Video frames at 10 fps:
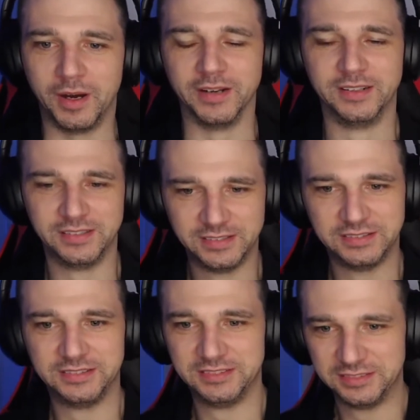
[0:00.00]
Like,
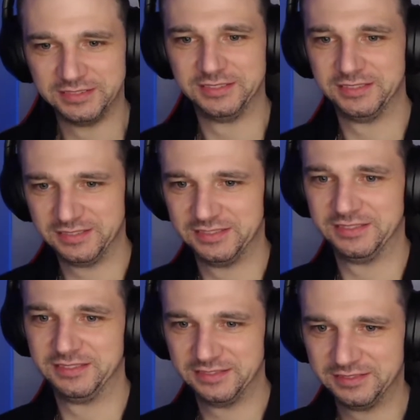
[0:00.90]
who want
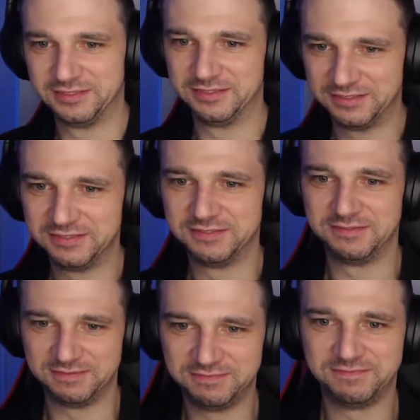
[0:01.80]
next?
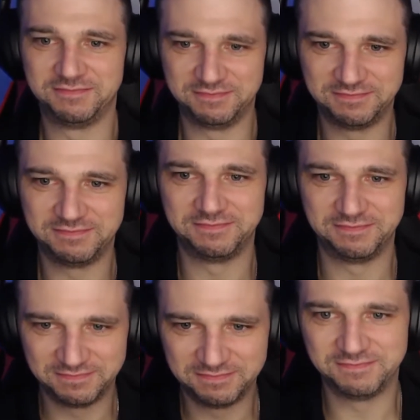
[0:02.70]
He came with a blade
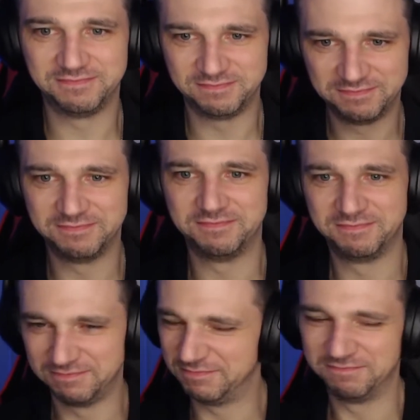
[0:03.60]
and it still didn't matter
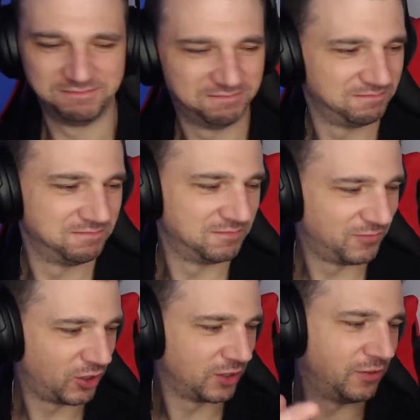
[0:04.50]
because slung that
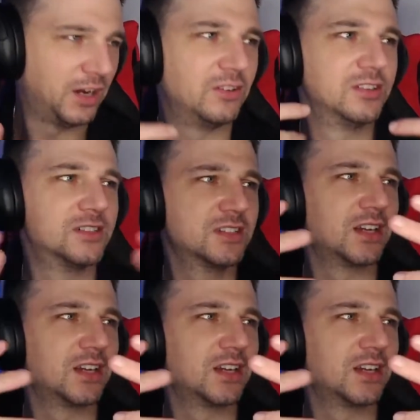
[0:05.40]
45 and they scattered.